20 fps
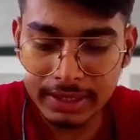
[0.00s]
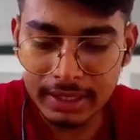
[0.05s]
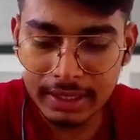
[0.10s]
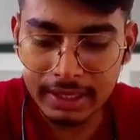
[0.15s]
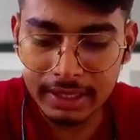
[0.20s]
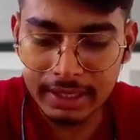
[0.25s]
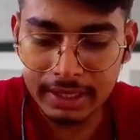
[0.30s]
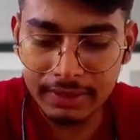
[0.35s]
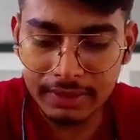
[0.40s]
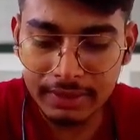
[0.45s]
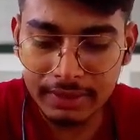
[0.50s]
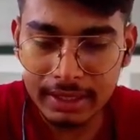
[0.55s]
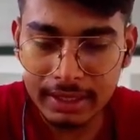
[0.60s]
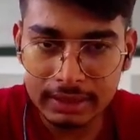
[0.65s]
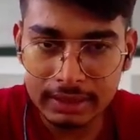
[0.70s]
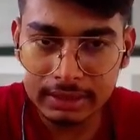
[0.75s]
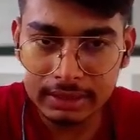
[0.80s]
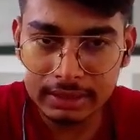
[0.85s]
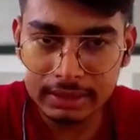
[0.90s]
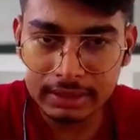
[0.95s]
and every
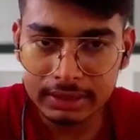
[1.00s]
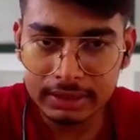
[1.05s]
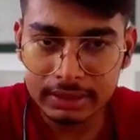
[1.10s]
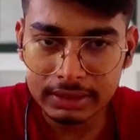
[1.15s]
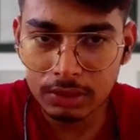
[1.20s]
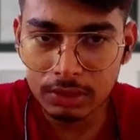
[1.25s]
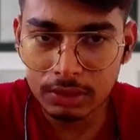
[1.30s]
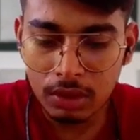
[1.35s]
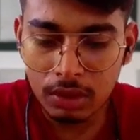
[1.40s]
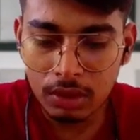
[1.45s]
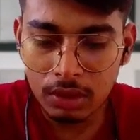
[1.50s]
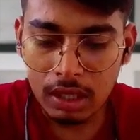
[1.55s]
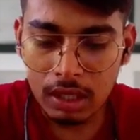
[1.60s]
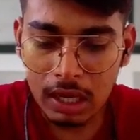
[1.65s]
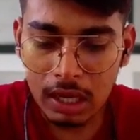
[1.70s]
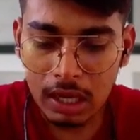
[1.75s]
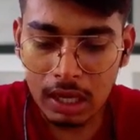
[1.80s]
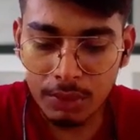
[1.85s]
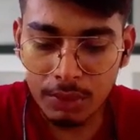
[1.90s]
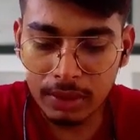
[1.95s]
index is,
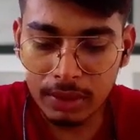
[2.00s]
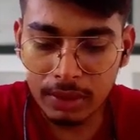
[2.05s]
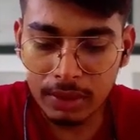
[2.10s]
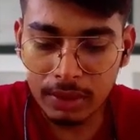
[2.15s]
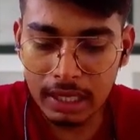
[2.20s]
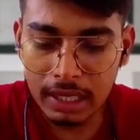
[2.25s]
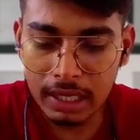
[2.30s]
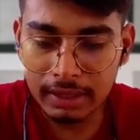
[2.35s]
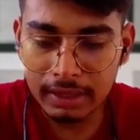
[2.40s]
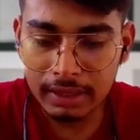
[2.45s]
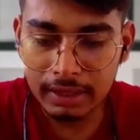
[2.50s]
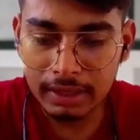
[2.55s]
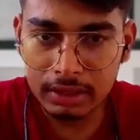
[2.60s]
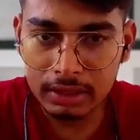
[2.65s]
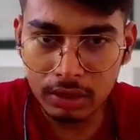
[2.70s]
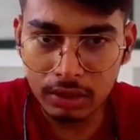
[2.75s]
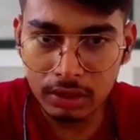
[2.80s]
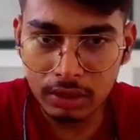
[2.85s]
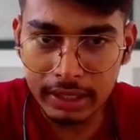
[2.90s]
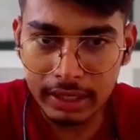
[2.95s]
how we're gonna iterate. So
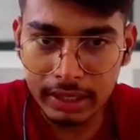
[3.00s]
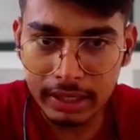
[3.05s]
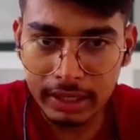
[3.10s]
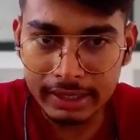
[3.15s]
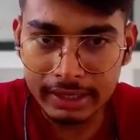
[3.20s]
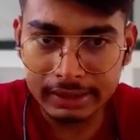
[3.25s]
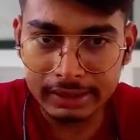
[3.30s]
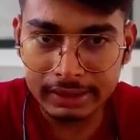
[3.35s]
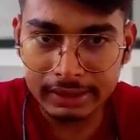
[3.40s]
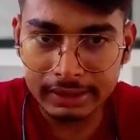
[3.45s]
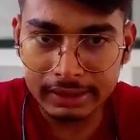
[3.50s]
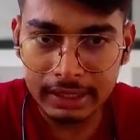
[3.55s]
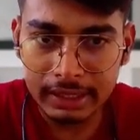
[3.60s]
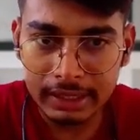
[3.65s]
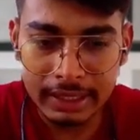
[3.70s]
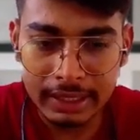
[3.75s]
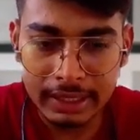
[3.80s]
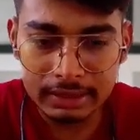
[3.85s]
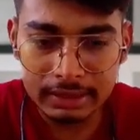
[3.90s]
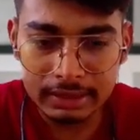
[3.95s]
let
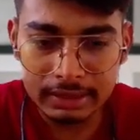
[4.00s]
I